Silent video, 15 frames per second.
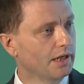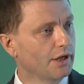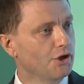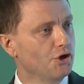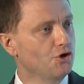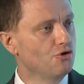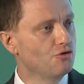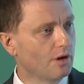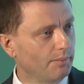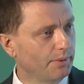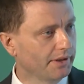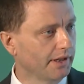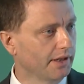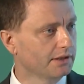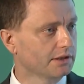New
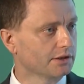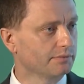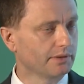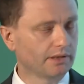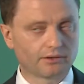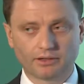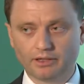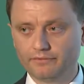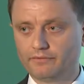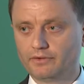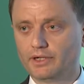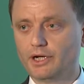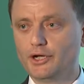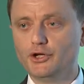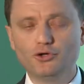applications will arrive,
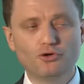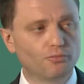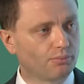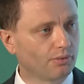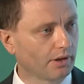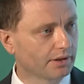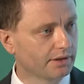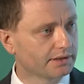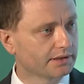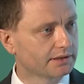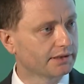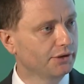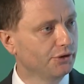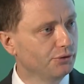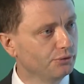and new
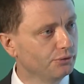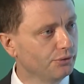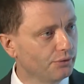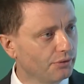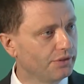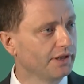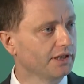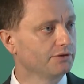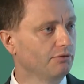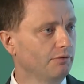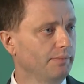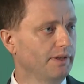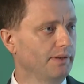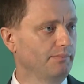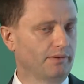practices and new things will
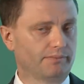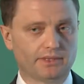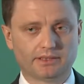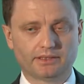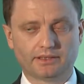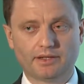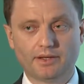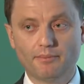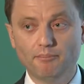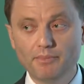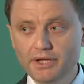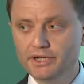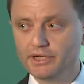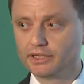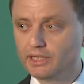be implemented.
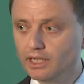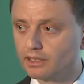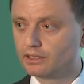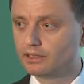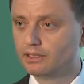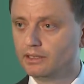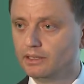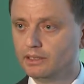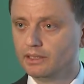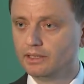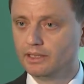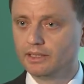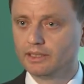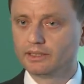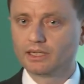Meaning that
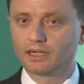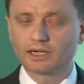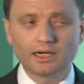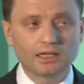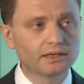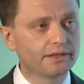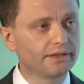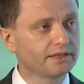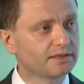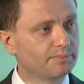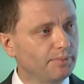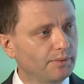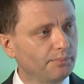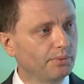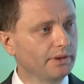the countries,
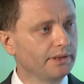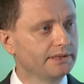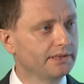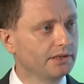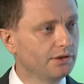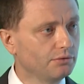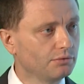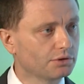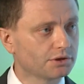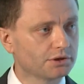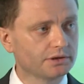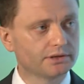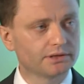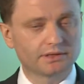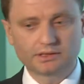people,
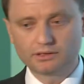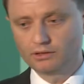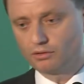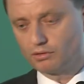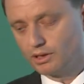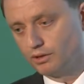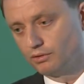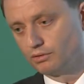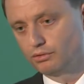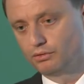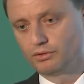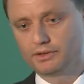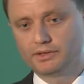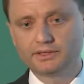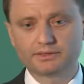institutions, local
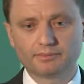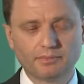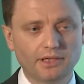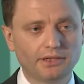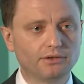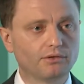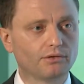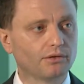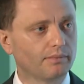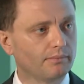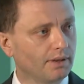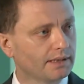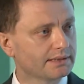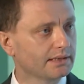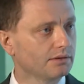authorities, mayor,
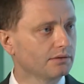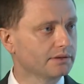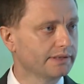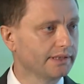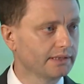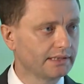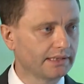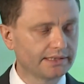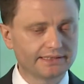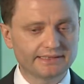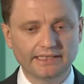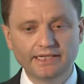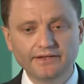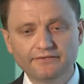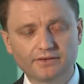ambassadors, things like this,
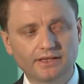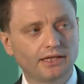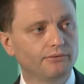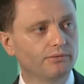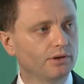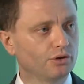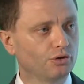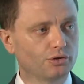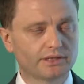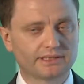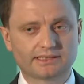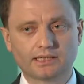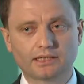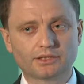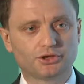if they will not
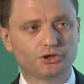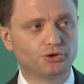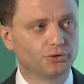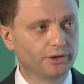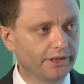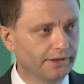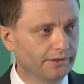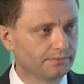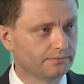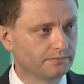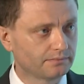start today